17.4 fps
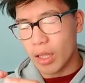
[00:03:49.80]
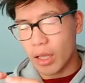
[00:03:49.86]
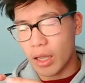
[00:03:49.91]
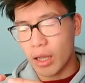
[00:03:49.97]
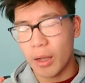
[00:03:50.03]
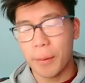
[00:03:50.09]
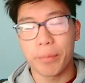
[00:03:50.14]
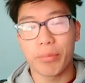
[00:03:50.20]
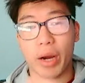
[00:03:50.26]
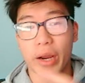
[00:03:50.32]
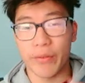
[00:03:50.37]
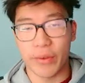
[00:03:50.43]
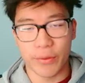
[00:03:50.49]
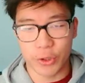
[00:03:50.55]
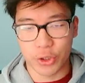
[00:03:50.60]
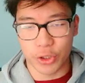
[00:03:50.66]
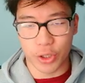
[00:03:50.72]

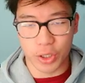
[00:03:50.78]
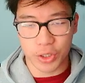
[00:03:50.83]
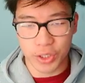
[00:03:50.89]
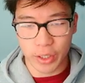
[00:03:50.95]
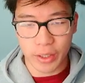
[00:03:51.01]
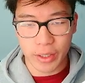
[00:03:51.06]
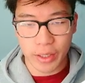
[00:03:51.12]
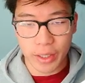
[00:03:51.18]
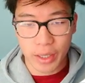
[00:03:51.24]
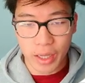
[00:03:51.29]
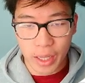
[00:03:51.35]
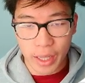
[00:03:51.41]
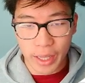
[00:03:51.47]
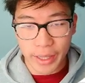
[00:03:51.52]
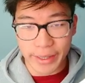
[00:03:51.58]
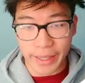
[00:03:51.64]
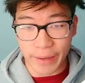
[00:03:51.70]
private infrastructure.
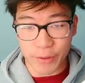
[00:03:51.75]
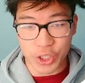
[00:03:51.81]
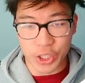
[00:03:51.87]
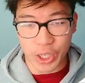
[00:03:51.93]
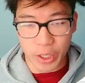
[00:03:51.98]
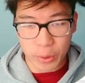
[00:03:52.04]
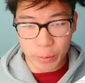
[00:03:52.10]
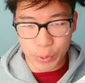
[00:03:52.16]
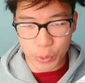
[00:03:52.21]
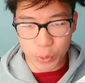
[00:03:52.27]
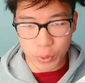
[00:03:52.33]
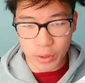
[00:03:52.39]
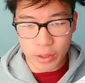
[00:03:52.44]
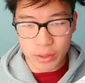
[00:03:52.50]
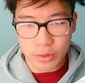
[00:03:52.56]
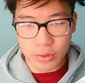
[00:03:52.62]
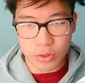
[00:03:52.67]
They have a shared pool.